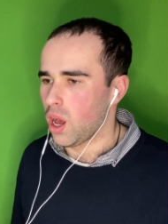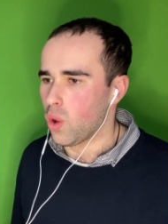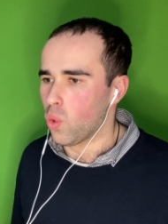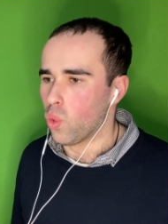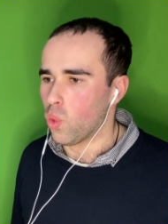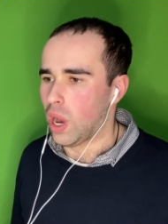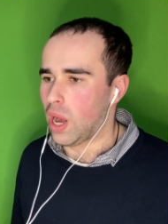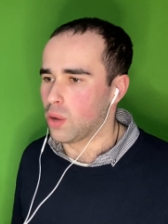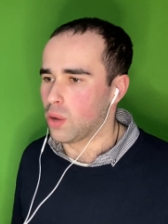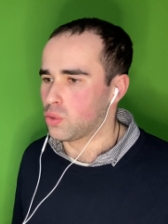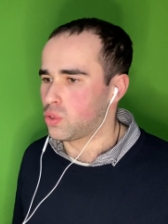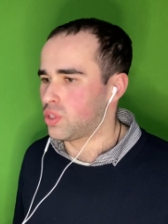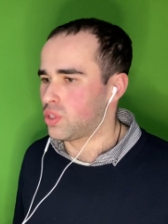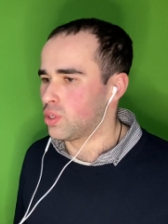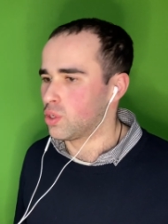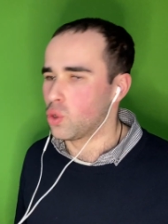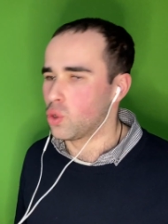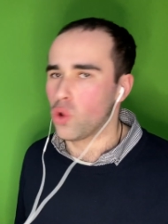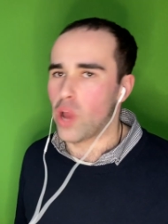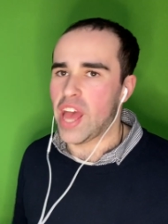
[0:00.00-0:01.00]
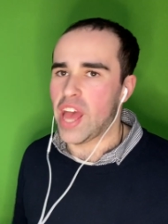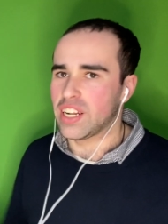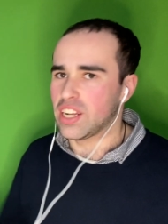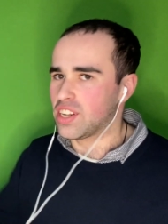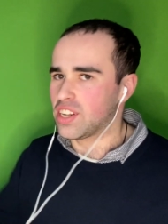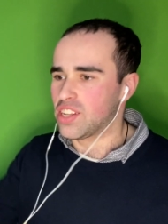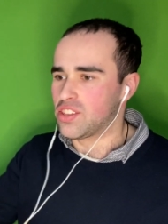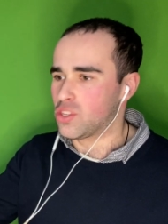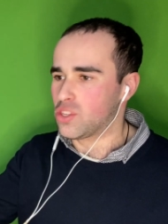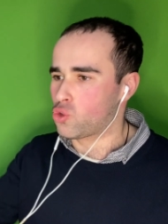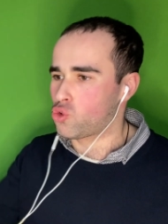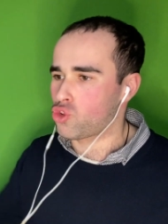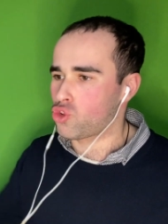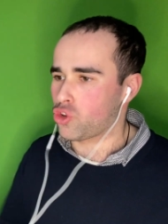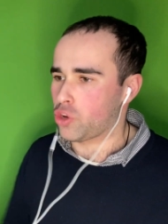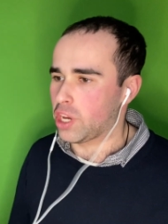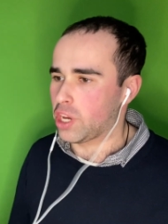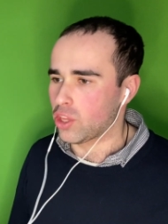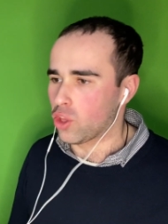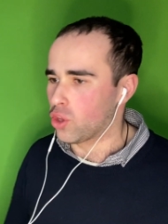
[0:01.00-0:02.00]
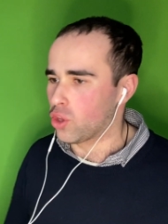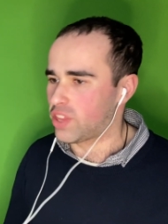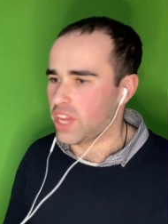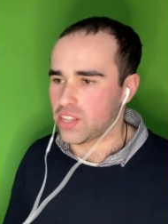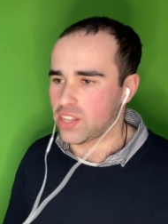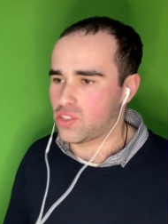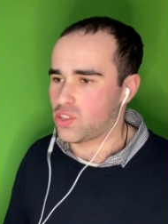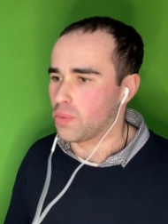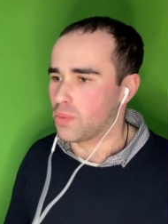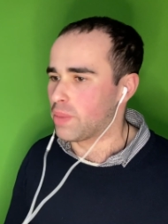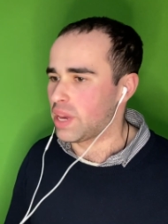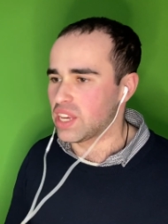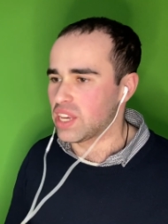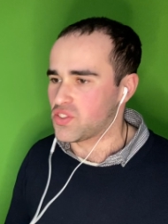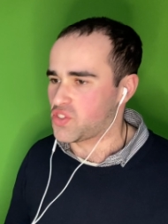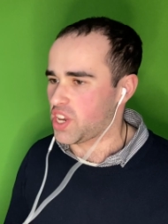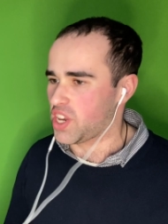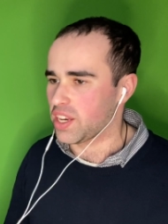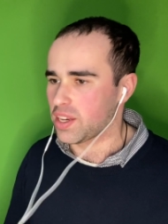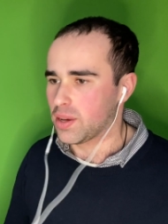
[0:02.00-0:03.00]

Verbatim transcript: Wow, who edited this trailer? That's amazing.